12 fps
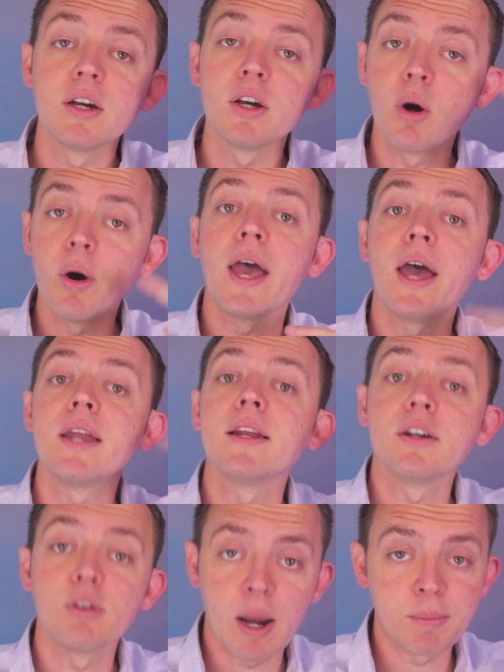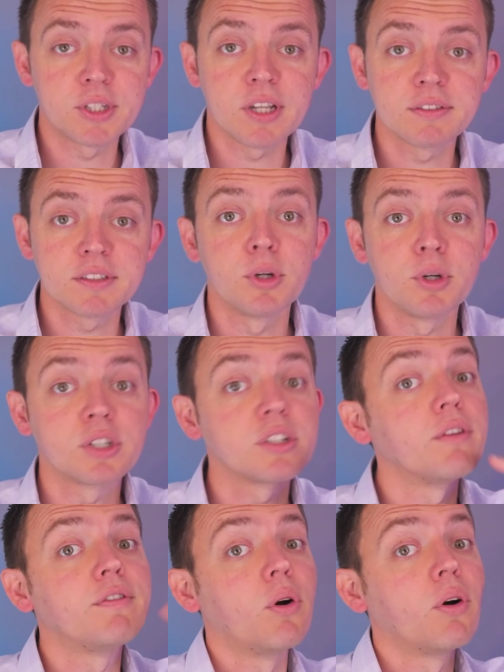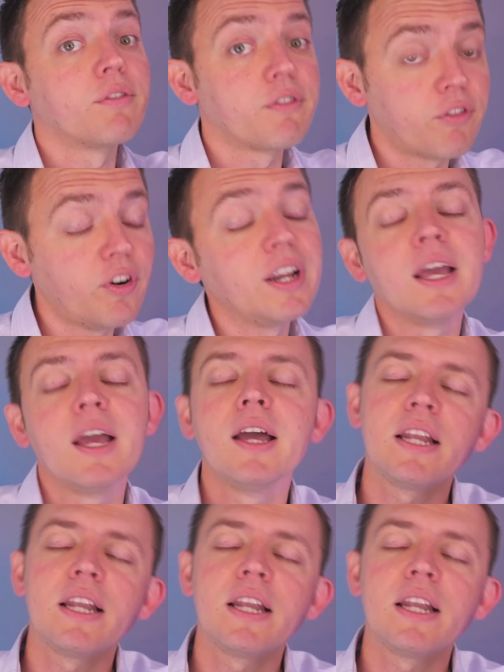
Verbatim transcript: Go ahead, grab yourself some books for free.